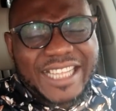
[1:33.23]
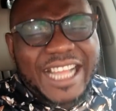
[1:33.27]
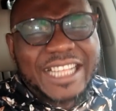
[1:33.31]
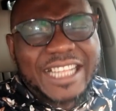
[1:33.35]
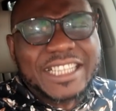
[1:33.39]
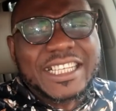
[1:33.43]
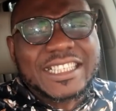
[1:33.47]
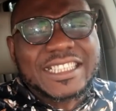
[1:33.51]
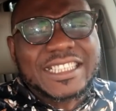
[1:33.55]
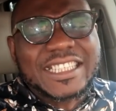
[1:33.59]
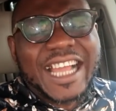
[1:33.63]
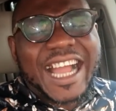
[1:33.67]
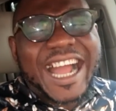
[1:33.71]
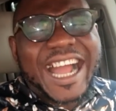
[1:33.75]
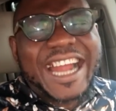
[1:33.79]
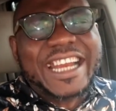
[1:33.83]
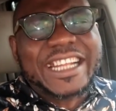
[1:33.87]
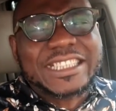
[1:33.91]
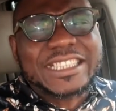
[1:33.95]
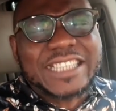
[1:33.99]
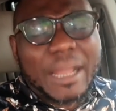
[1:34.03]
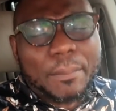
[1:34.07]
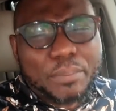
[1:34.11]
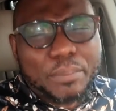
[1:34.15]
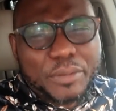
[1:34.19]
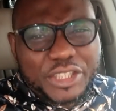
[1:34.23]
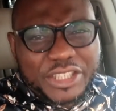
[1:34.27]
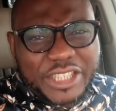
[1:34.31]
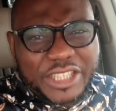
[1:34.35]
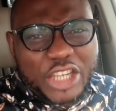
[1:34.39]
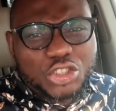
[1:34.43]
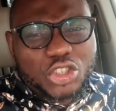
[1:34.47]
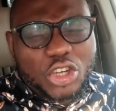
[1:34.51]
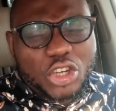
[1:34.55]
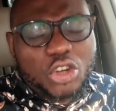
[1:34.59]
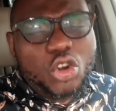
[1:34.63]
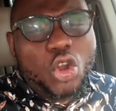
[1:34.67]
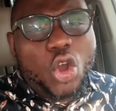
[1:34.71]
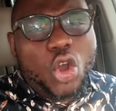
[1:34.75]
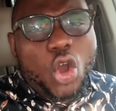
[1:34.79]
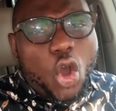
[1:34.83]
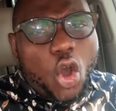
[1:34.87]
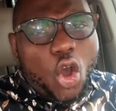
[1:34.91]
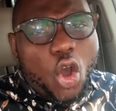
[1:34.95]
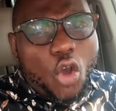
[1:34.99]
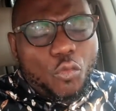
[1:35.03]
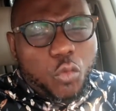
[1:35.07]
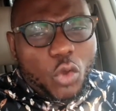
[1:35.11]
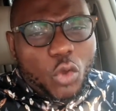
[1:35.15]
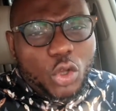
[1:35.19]
That is an interpretation
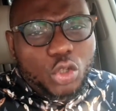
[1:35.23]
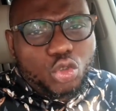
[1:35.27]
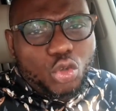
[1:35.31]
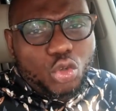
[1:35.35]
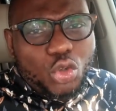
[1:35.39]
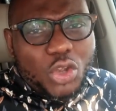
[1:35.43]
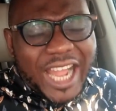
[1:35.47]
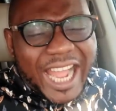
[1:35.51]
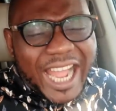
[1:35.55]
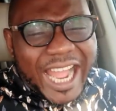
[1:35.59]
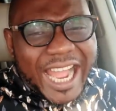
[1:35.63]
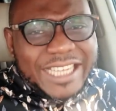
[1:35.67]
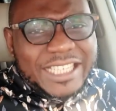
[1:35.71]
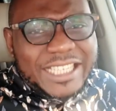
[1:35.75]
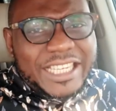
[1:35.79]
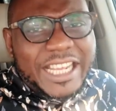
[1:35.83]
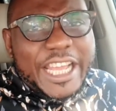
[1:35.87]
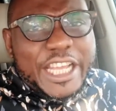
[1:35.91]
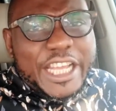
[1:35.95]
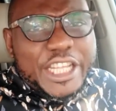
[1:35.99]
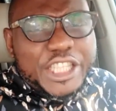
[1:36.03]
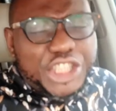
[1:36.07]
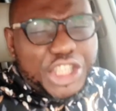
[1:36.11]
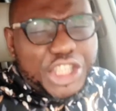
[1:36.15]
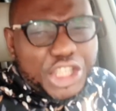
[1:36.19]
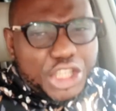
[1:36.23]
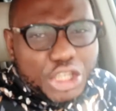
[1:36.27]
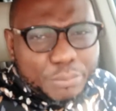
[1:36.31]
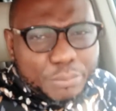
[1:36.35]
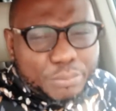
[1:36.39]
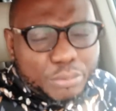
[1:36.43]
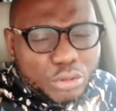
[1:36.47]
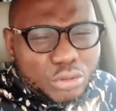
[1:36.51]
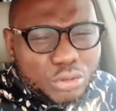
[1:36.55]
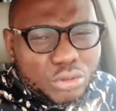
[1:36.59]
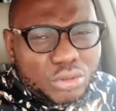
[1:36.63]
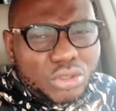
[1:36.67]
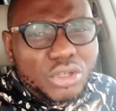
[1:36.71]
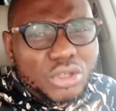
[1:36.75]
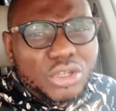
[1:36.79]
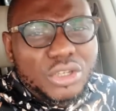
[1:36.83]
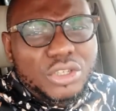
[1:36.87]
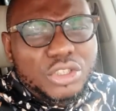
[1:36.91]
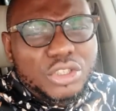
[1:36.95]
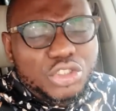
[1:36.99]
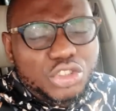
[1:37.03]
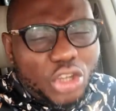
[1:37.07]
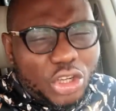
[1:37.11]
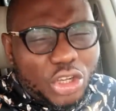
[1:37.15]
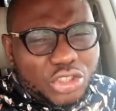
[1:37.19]
of what you had Tinubu
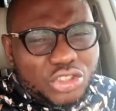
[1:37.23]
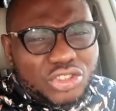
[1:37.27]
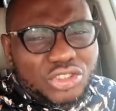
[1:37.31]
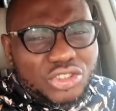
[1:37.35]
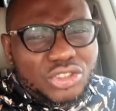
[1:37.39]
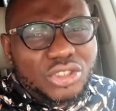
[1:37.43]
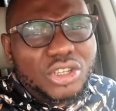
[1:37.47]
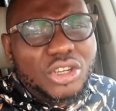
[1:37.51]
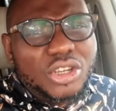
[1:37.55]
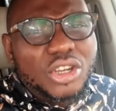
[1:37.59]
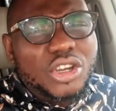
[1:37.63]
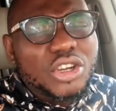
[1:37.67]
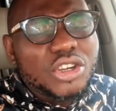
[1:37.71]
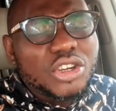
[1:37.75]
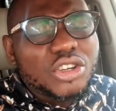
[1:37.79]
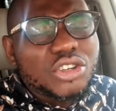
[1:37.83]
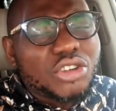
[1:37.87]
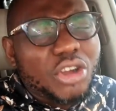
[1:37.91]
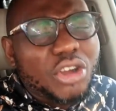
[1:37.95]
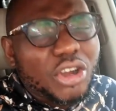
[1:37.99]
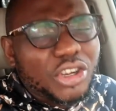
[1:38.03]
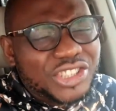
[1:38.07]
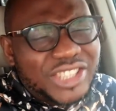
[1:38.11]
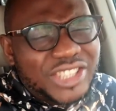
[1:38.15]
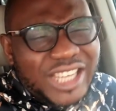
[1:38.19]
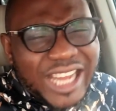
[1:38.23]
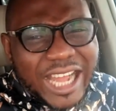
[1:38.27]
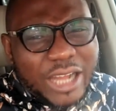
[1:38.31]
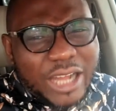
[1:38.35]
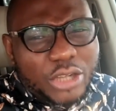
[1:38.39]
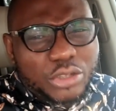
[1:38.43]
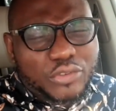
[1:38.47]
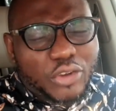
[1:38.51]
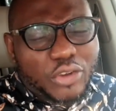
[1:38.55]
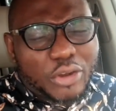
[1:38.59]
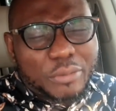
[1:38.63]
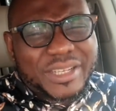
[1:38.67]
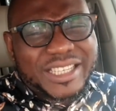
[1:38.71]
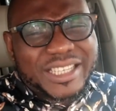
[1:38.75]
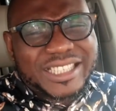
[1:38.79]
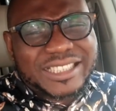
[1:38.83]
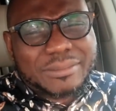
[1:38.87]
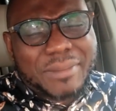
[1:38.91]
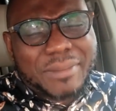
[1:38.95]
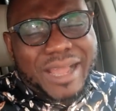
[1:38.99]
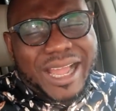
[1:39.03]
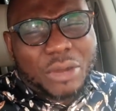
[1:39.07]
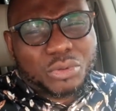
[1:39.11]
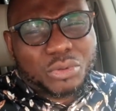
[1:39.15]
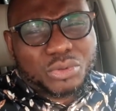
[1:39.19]
just gushed out from
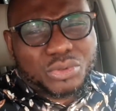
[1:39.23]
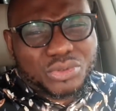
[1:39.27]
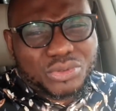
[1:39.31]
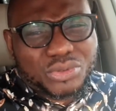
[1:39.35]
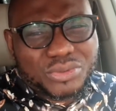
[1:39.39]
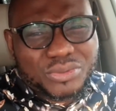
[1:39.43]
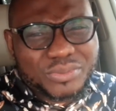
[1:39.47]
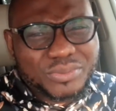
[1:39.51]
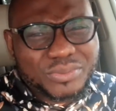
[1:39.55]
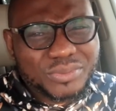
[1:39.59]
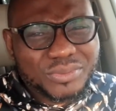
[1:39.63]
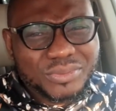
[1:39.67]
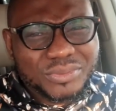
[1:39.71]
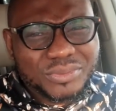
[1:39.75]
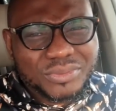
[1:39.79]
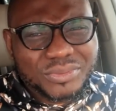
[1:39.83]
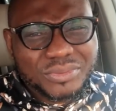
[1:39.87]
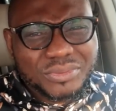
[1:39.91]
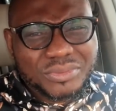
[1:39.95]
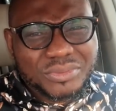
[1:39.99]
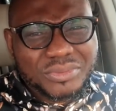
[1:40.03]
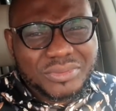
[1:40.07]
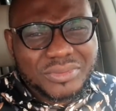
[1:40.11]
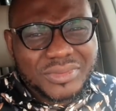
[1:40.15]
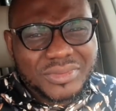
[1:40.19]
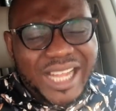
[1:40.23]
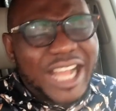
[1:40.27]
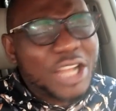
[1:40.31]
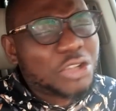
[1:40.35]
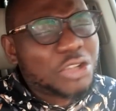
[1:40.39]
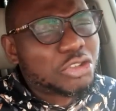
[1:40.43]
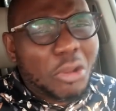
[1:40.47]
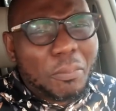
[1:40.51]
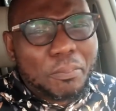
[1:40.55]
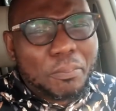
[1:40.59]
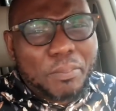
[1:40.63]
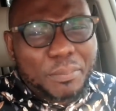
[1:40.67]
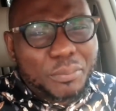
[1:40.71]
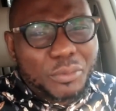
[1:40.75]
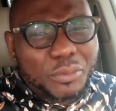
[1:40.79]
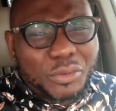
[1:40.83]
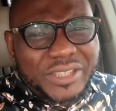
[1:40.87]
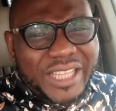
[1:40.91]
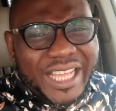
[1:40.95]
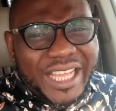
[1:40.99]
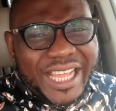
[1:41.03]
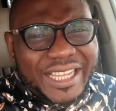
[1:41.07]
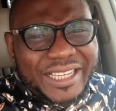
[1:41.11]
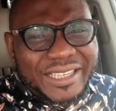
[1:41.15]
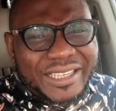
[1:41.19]
his mouth. And some
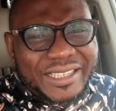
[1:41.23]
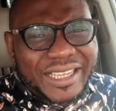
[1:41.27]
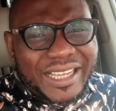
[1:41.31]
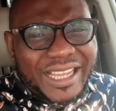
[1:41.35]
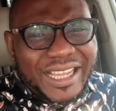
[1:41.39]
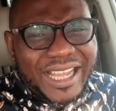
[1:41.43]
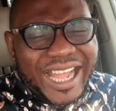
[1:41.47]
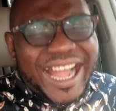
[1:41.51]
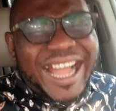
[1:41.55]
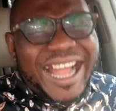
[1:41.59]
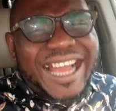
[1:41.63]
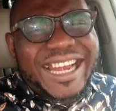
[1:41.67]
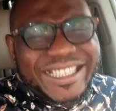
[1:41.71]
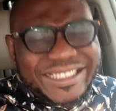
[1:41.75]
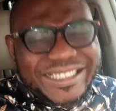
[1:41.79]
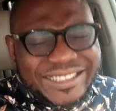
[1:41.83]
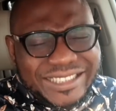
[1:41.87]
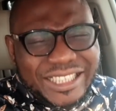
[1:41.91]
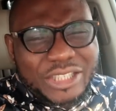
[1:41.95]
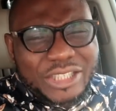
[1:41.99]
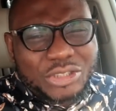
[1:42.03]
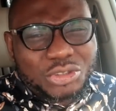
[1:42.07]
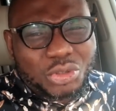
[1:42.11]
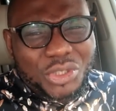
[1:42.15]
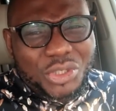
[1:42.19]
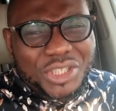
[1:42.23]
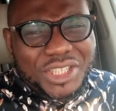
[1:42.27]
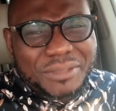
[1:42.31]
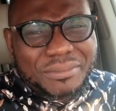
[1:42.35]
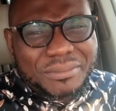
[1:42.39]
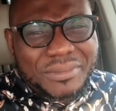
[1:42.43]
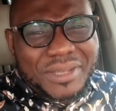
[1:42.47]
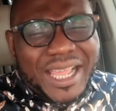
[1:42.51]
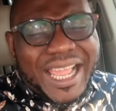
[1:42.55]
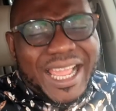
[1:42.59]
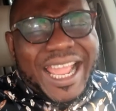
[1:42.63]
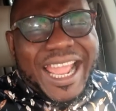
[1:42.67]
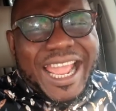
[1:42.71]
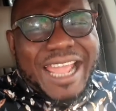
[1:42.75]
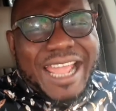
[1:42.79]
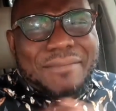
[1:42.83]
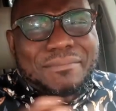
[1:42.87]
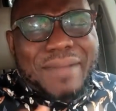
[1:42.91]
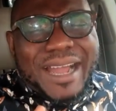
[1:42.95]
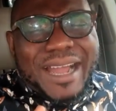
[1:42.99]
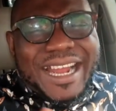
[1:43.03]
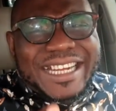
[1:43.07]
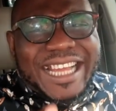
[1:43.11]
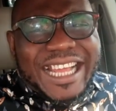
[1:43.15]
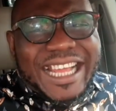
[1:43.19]
people there are listening to him. A
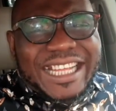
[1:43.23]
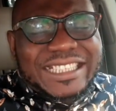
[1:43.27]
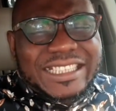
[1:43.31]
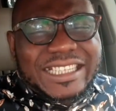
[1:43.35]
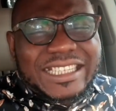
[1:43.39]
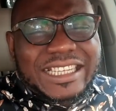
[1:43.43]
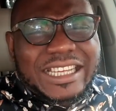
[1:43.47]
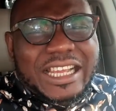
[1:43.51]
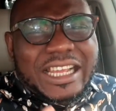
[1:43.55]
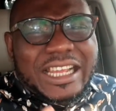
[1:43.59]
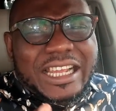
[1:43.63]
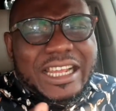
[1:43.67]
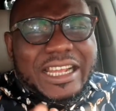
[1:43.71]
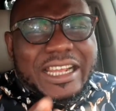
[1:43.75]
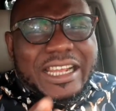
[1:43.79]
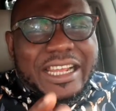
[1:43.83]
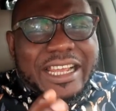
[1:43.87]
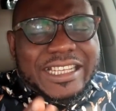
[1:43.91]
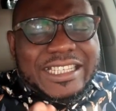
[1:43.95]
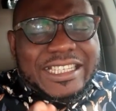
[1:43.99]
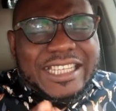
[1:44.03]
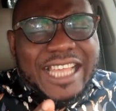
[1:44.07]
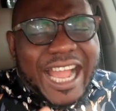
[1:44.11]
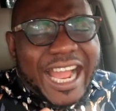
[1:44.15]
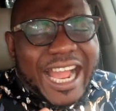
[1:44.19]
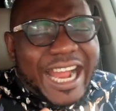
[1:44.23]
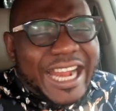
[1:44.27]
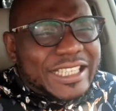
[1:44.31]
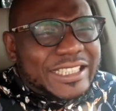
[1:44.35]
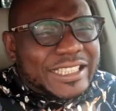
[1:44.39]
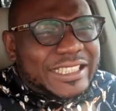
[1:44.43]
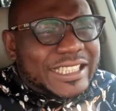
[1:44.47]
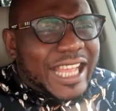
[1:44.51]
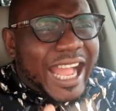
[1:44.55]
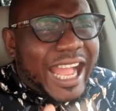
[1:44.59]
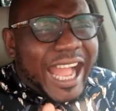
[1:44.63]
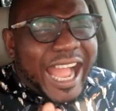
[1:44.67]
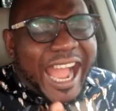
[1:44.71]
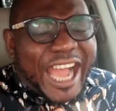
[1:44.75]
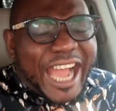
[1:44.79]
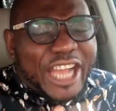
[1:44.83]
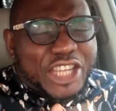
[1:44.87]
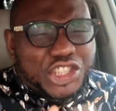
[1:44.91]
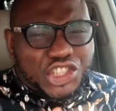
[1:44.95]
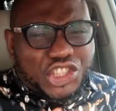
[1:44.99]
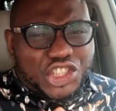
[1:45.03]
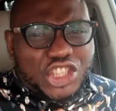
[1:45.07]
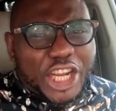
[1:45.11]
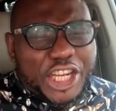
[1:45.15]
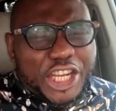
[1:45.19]
man that his hands
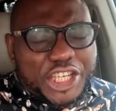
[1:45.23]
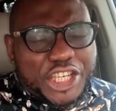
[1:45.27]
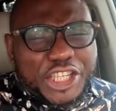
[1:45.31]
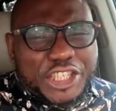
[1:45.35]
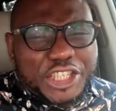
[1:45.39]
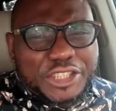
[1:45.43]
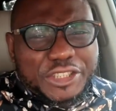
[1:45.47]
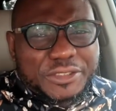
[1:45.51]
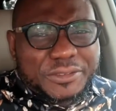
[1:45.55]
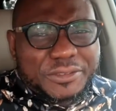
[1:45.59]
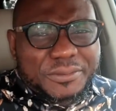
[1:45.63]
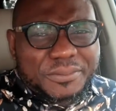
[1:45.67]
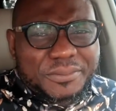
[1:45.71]
are shaking.